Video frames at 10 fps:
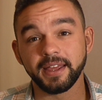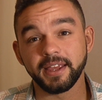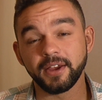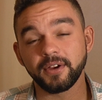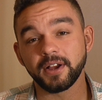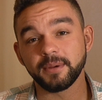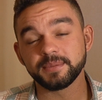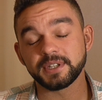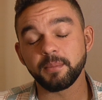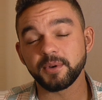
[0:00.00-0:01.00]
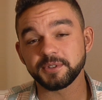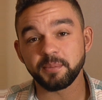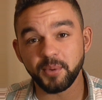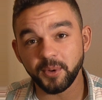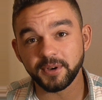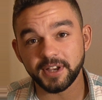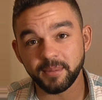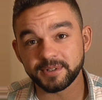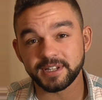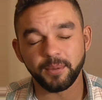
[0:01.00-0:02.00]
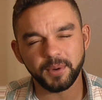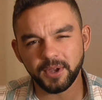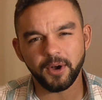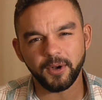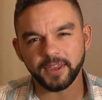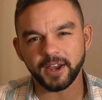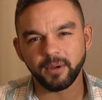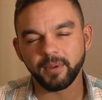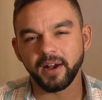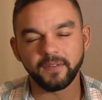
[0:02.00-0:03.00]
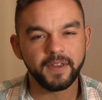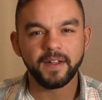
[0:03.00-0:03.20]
here comes the most important numbers that we all care about,